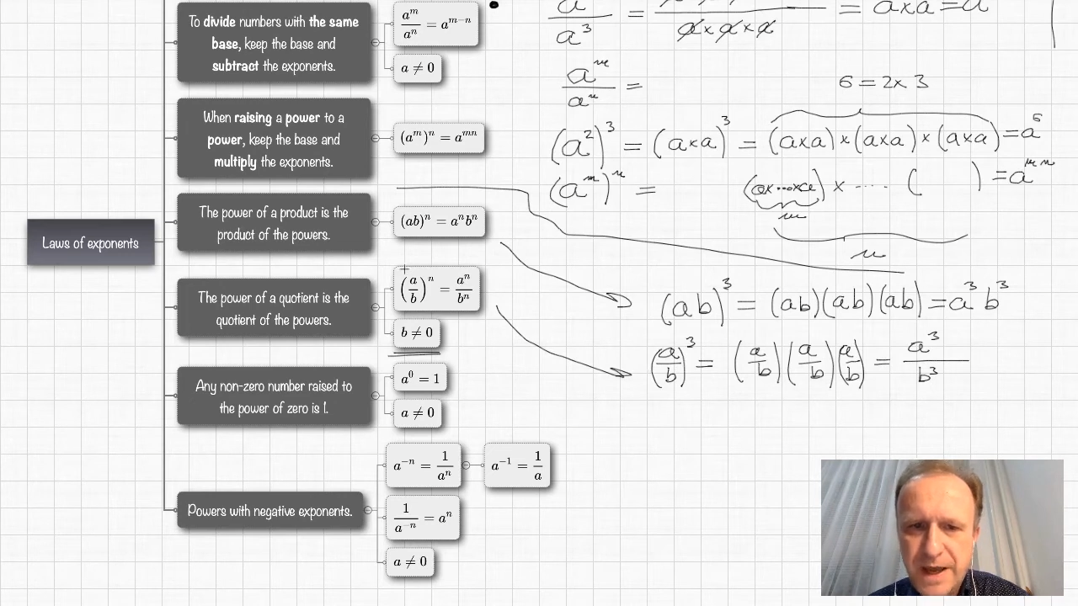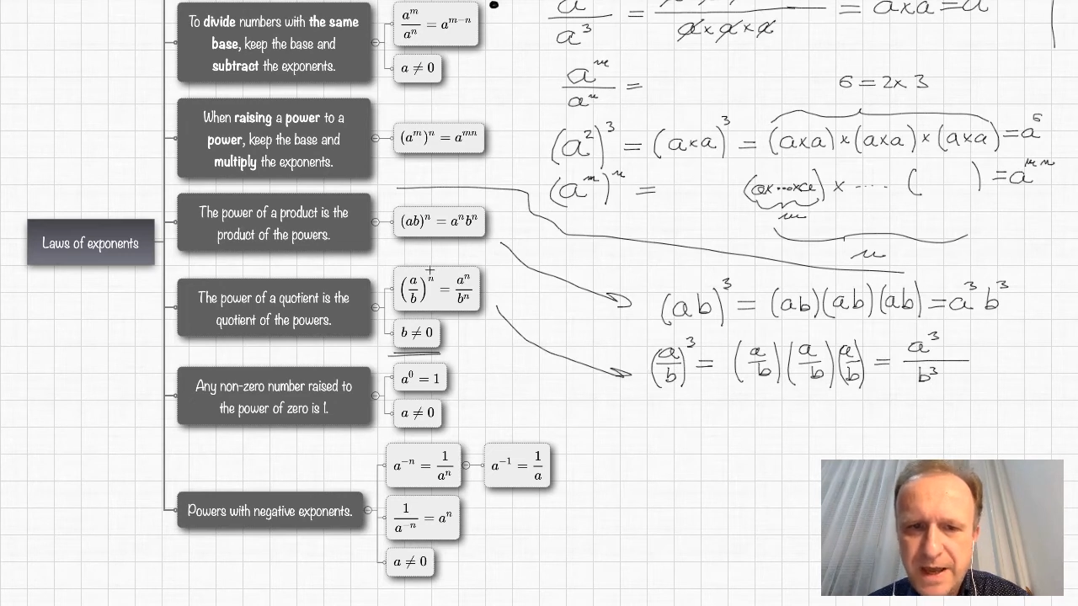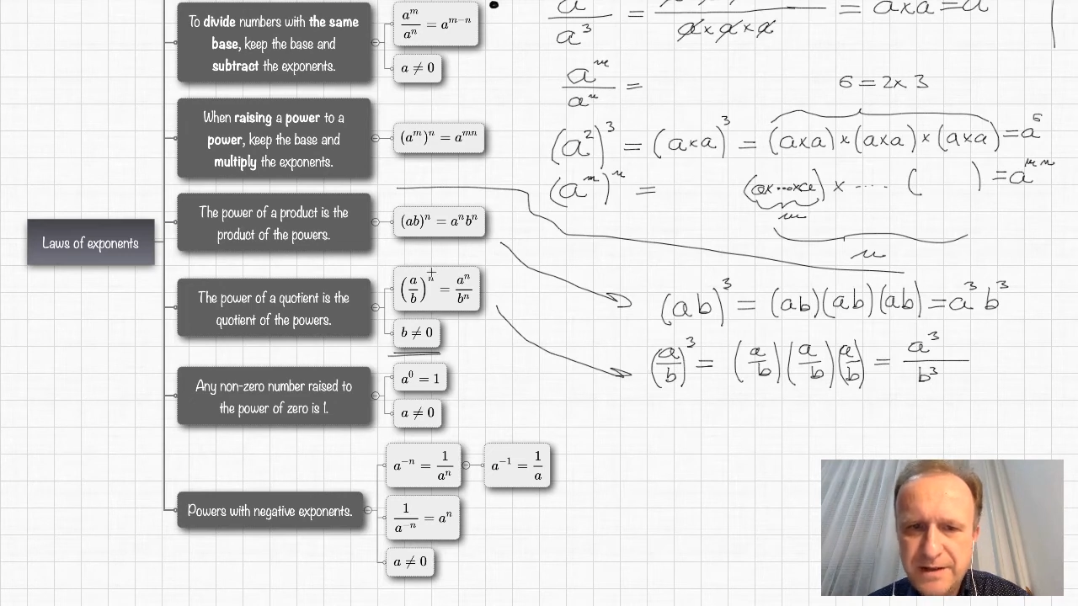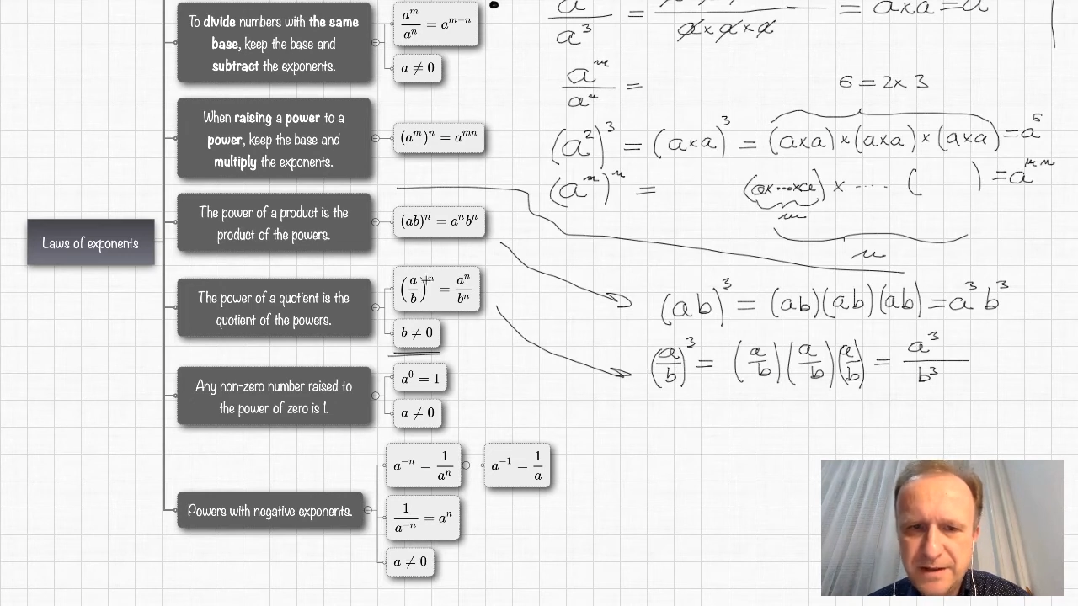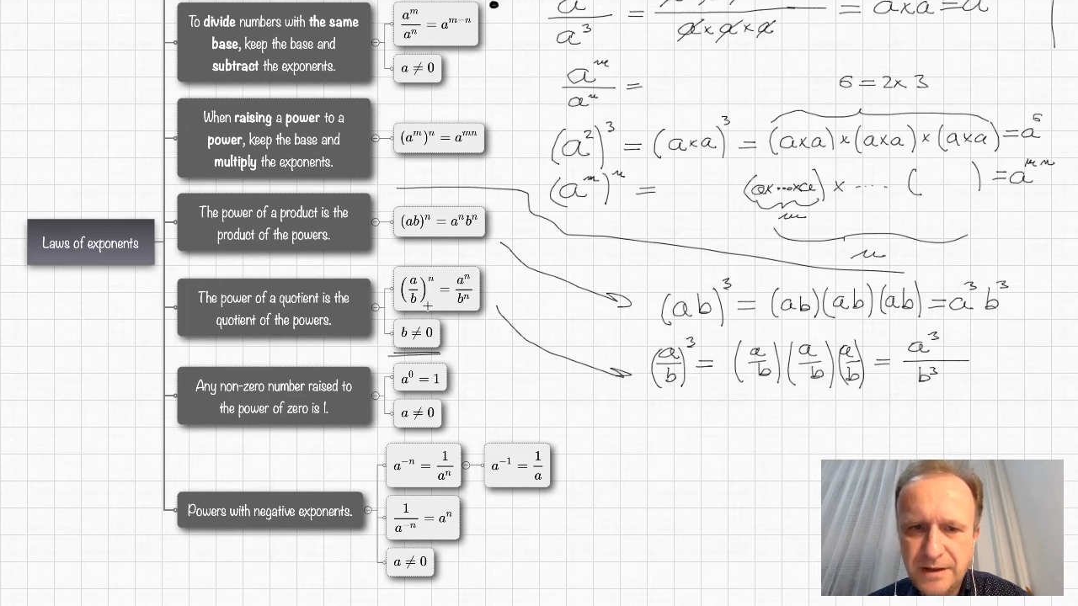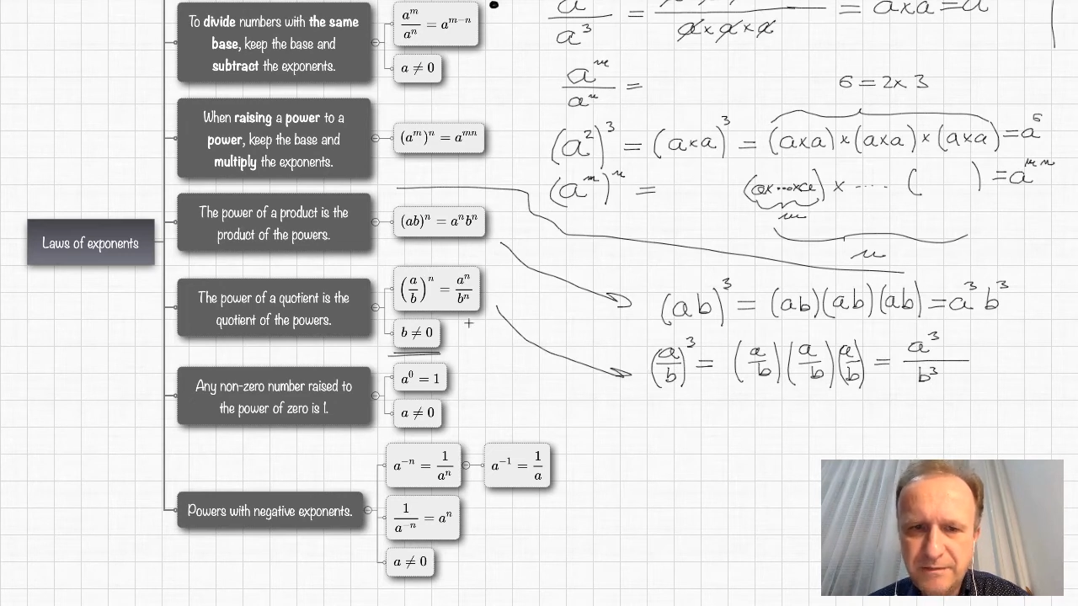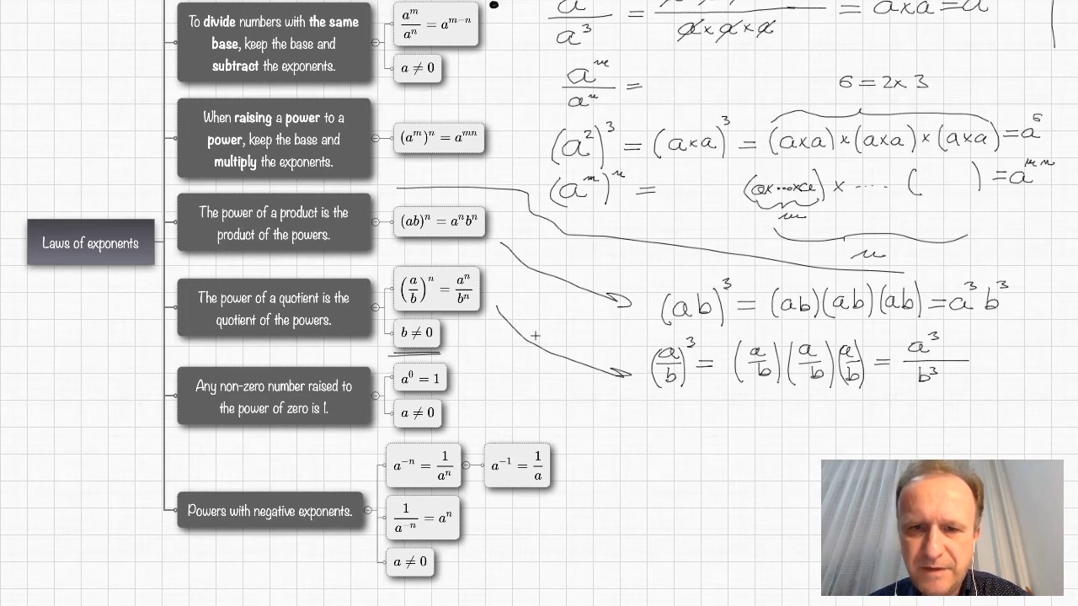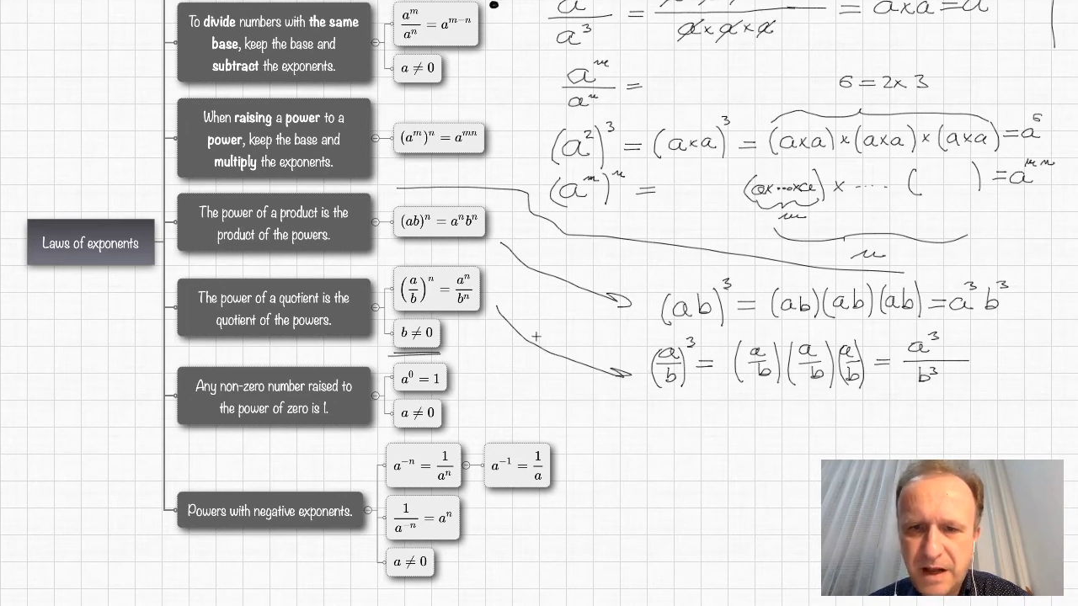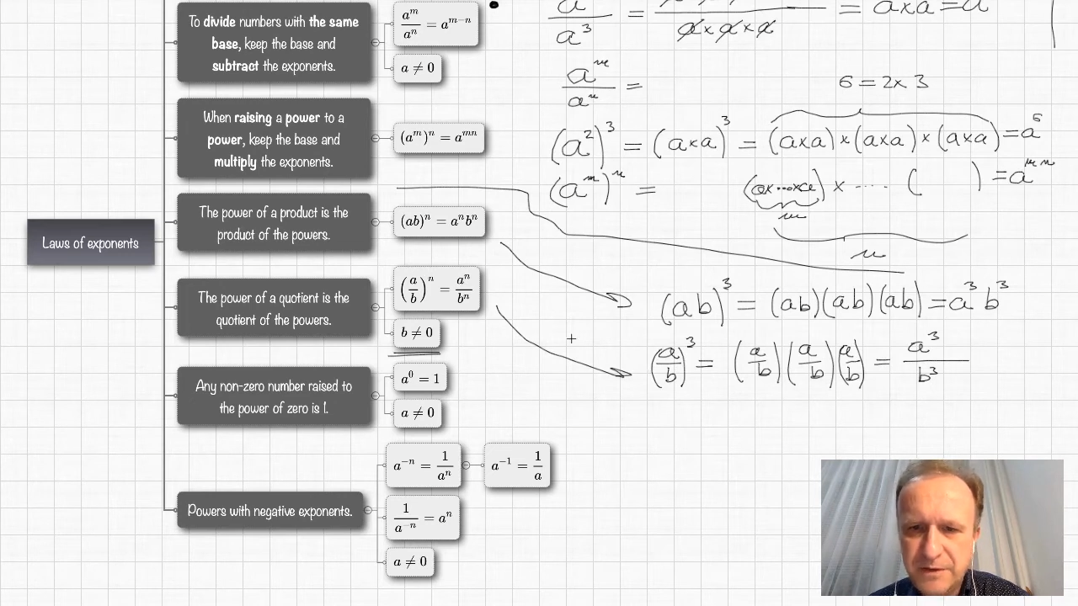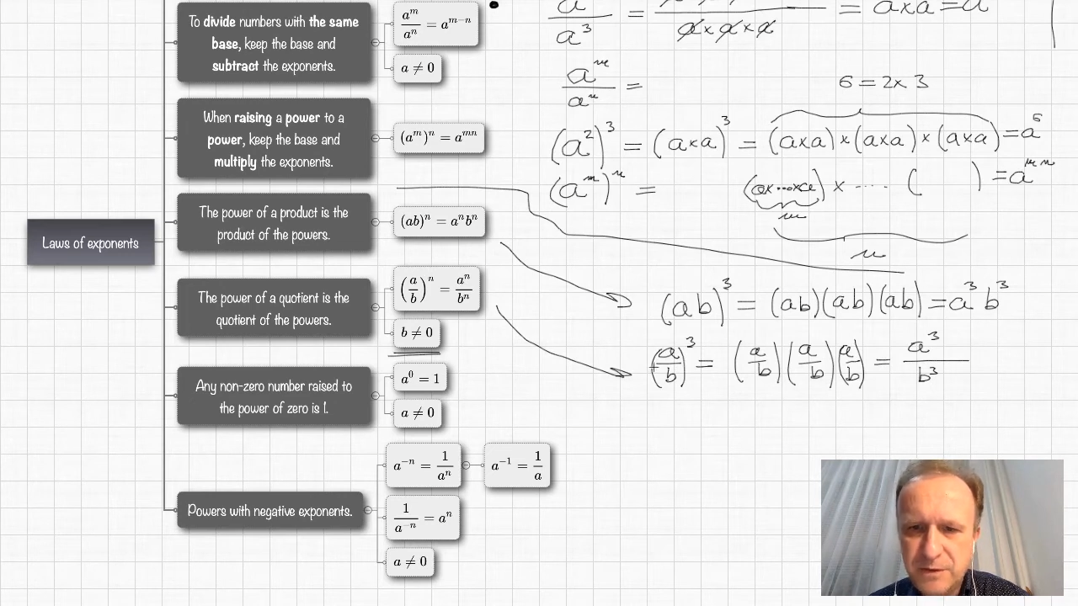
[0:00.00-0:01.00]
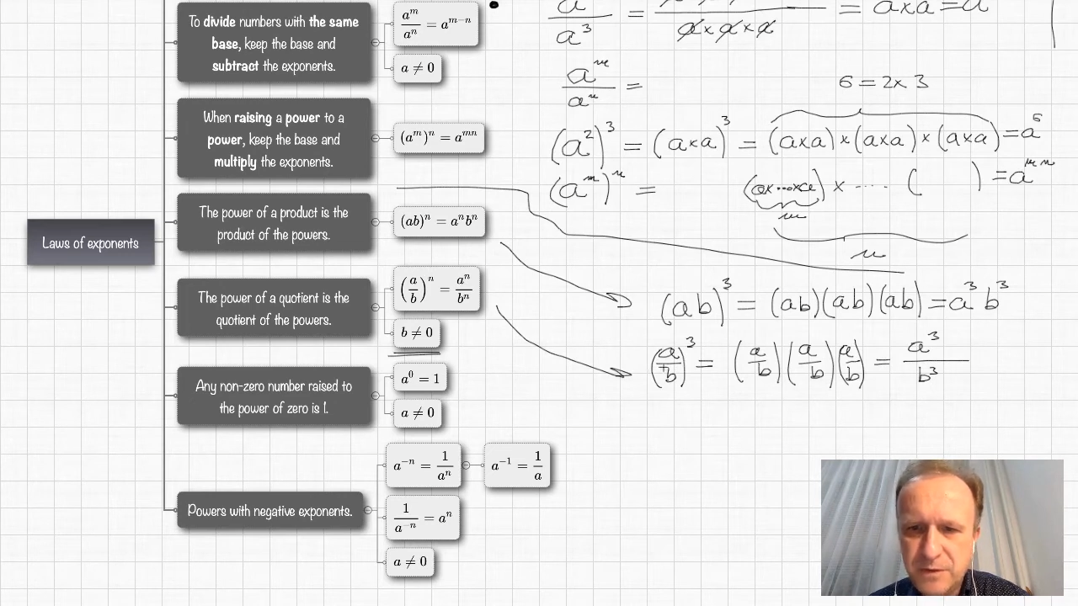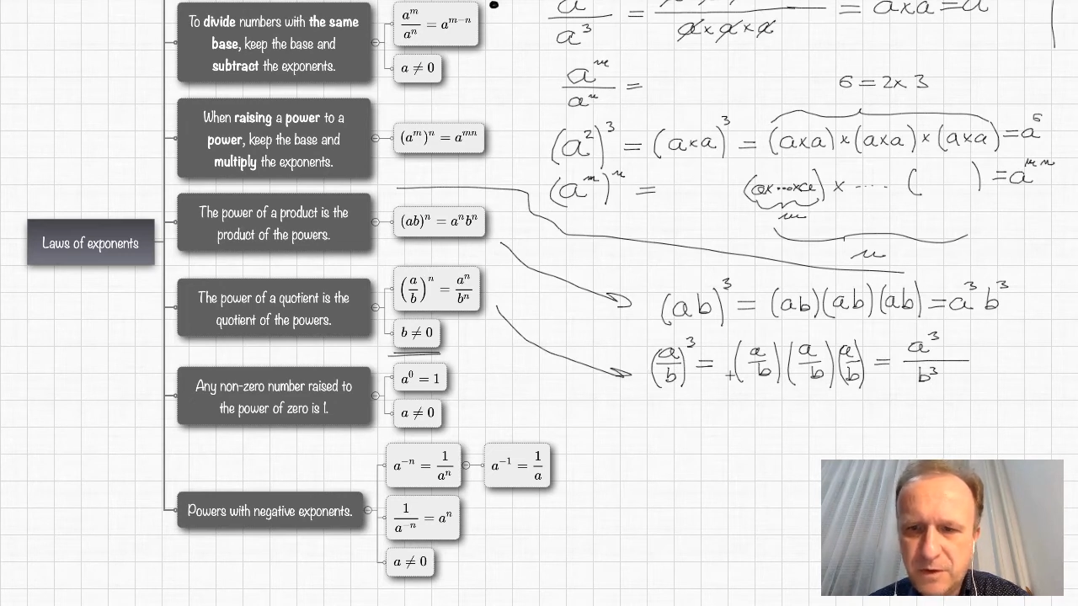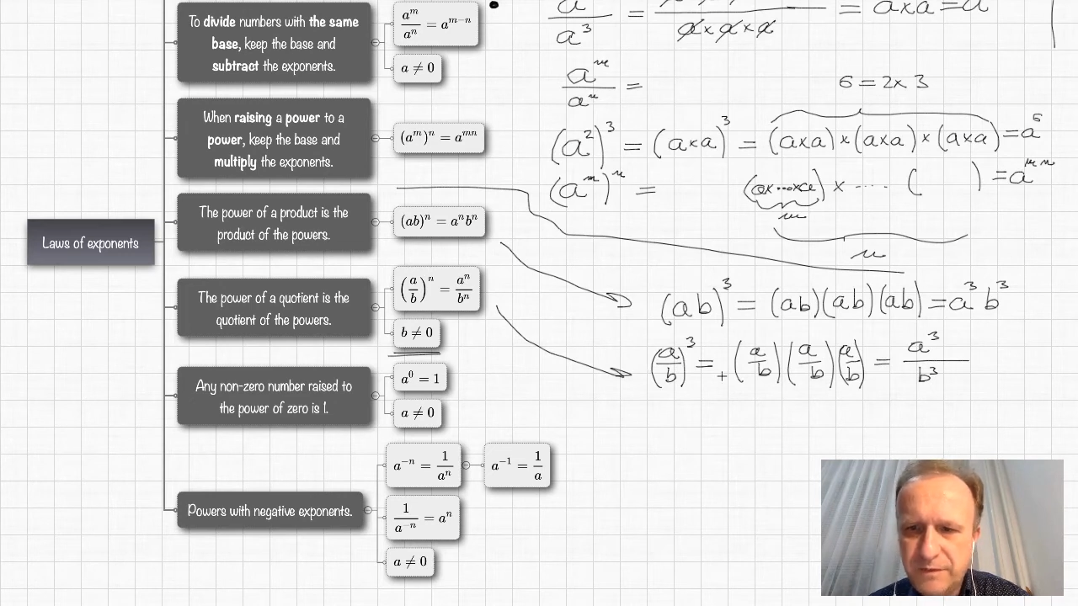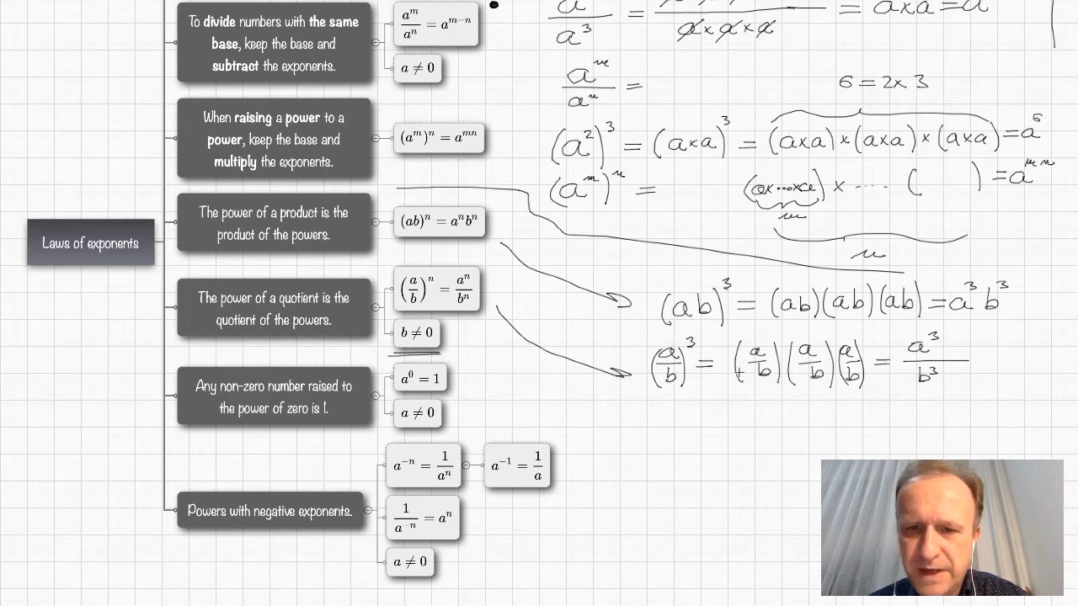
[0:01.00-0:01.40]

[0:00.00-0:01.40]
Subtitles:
any value of